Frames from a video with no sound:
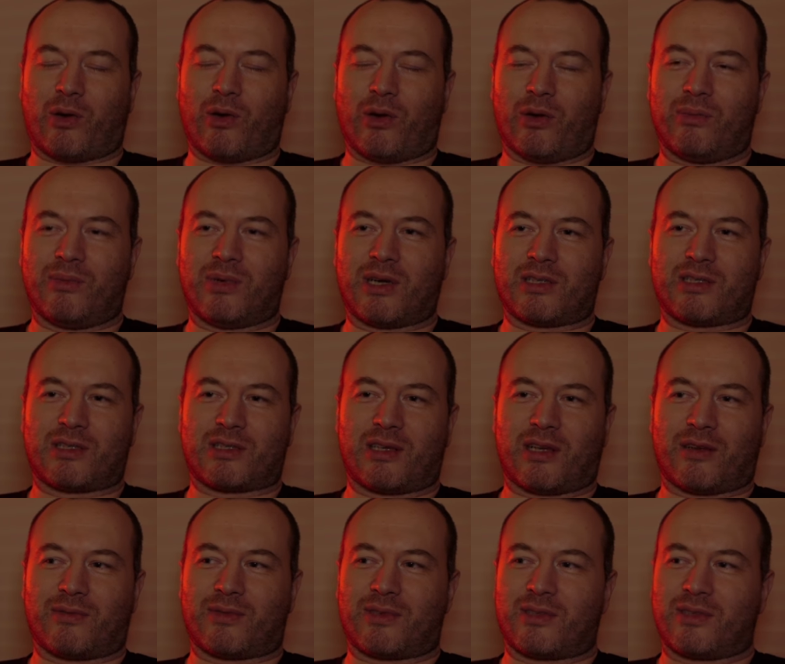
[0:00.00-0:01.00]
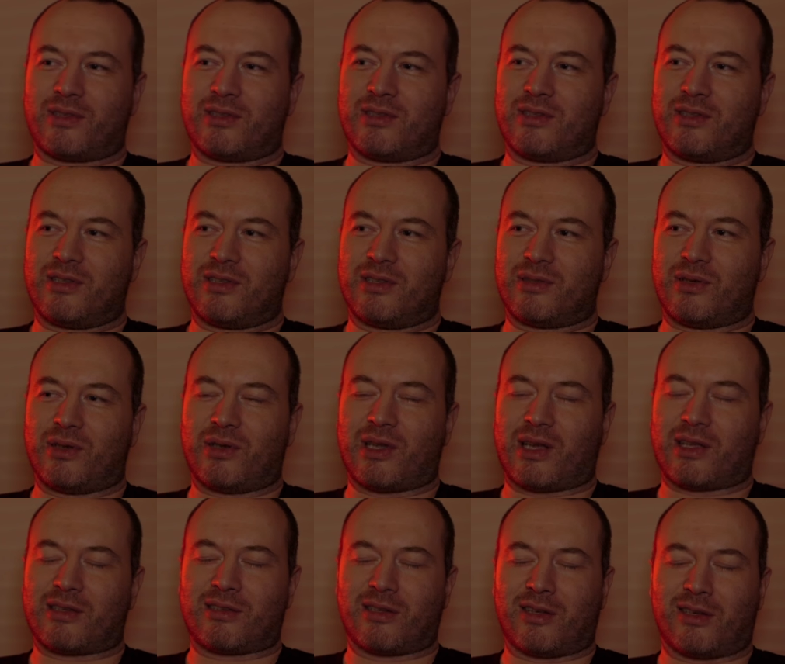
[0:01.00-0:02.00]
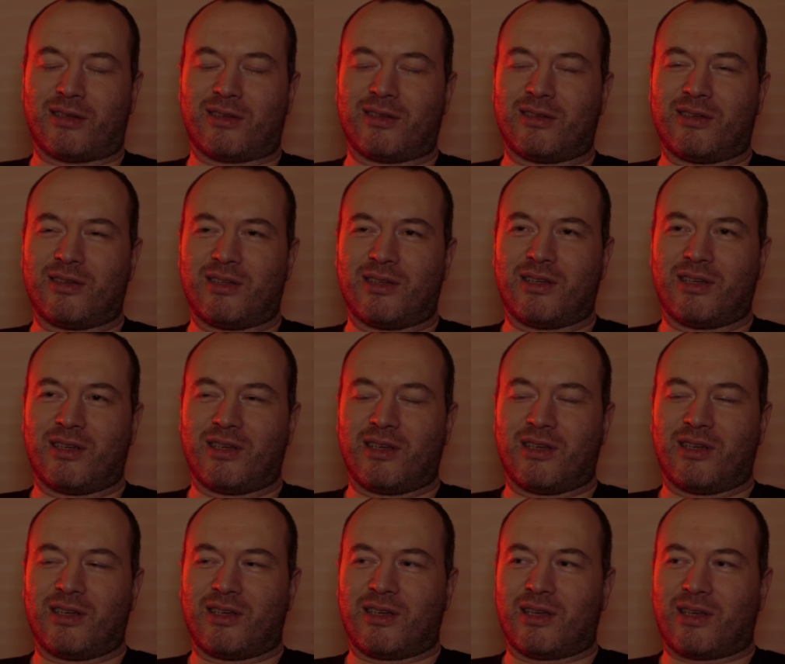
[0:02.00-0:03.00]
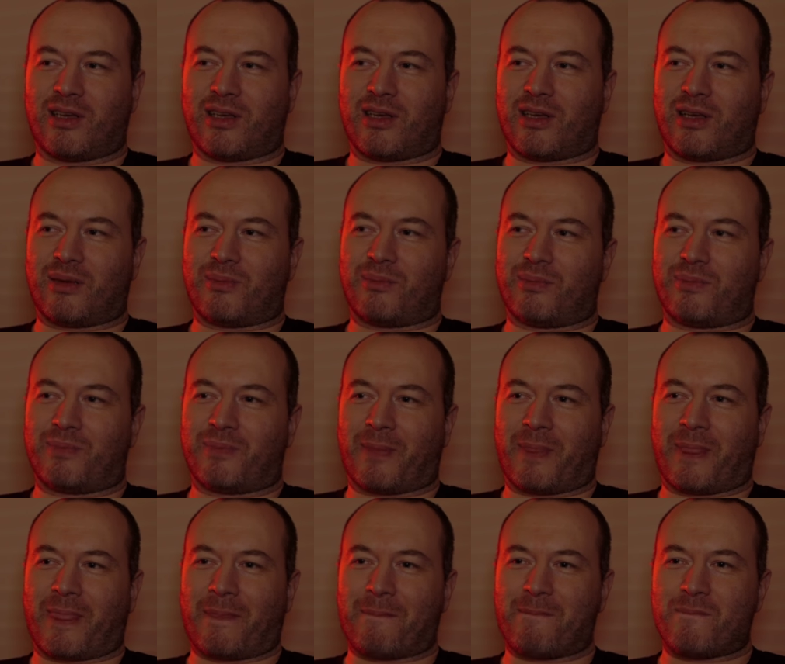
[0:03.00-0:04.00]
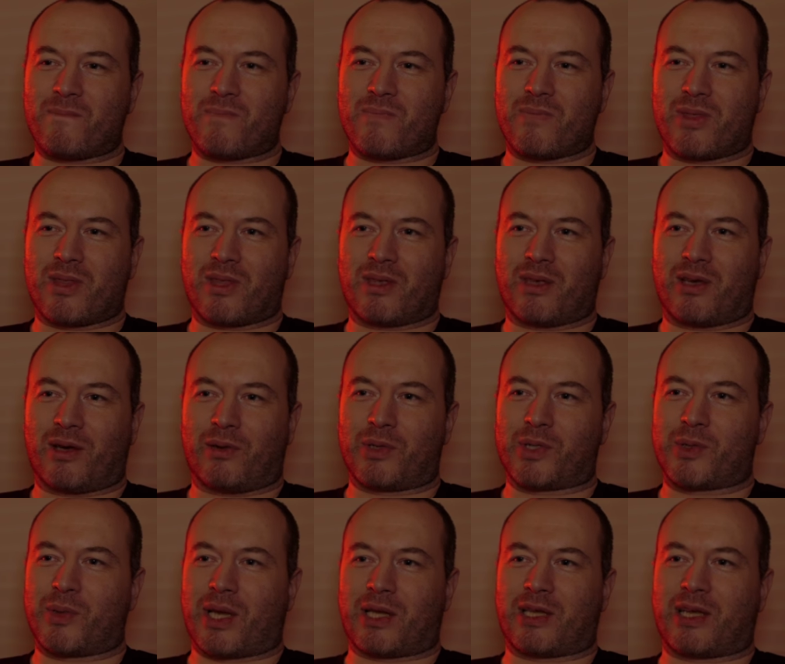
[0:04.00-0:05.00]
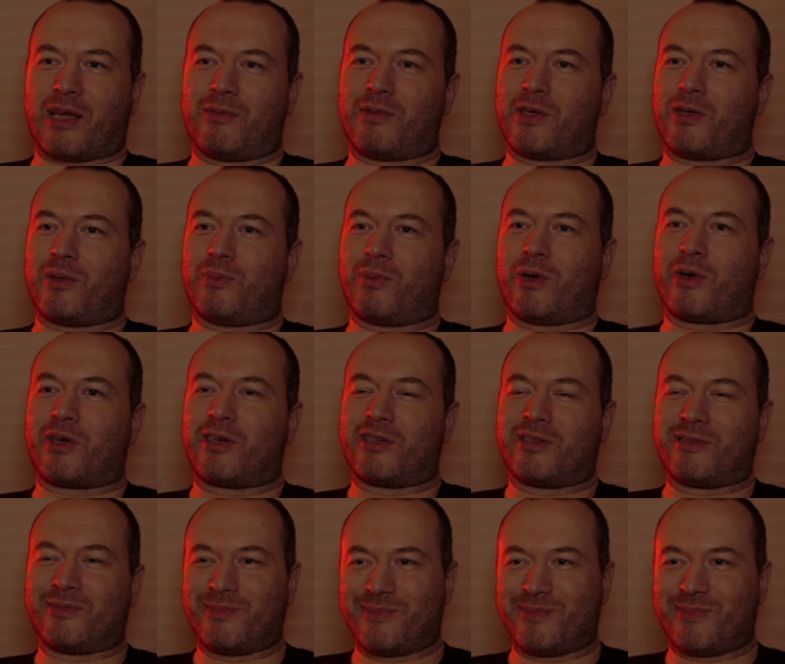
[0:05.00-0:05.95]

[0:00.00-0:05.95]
at home. I just loved doing that scene. I wish we had time to do more.